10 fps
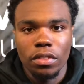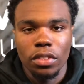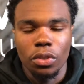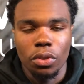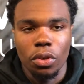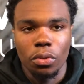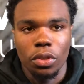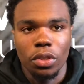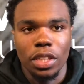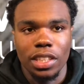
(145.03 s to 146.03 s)
you know,
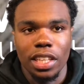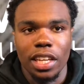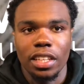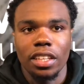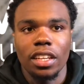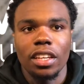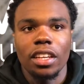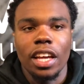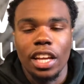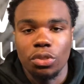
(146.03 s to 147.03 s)
it's like,
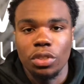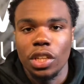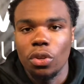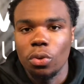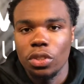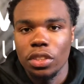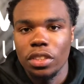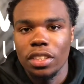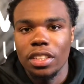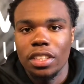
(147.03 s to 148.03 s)
as you get older,
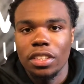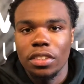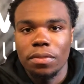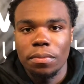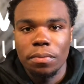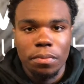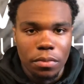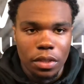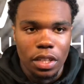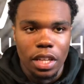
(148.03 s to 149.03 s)

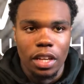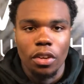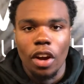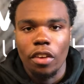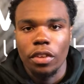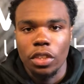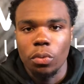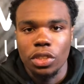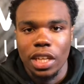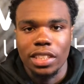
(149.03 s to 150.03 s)
you're like, yo, I really
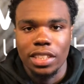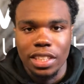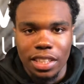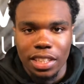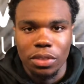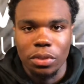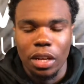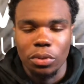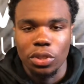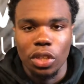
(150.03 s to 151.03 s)
wish I did this when I
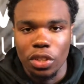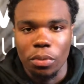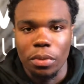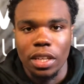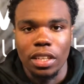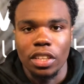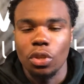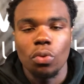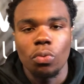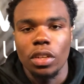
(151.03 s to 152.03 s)
was younger, man. You
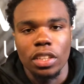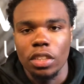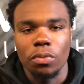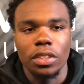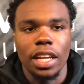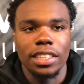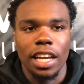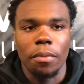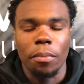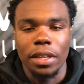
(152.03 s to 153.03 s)
don't want to live with that
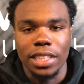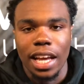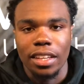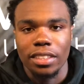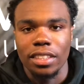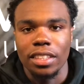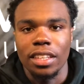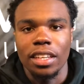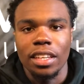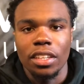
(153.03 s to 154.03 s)
type of mentality.
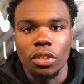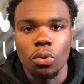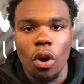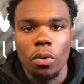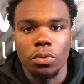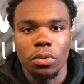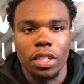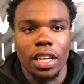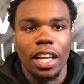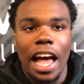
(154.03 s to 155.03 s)
You always want,
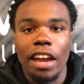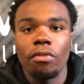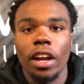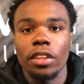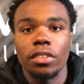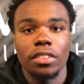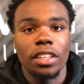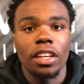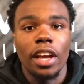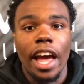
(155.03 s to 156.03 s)
like, I'd rather
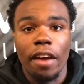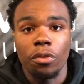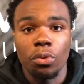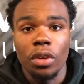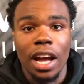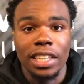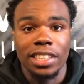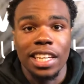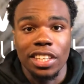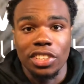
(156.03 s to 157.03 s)
have you guys
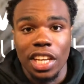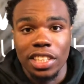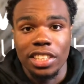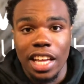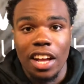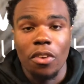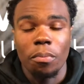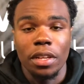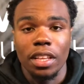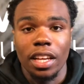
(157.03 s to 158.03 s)
take the chance now and
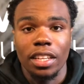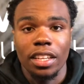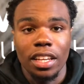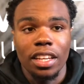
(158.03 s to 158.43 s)
be like,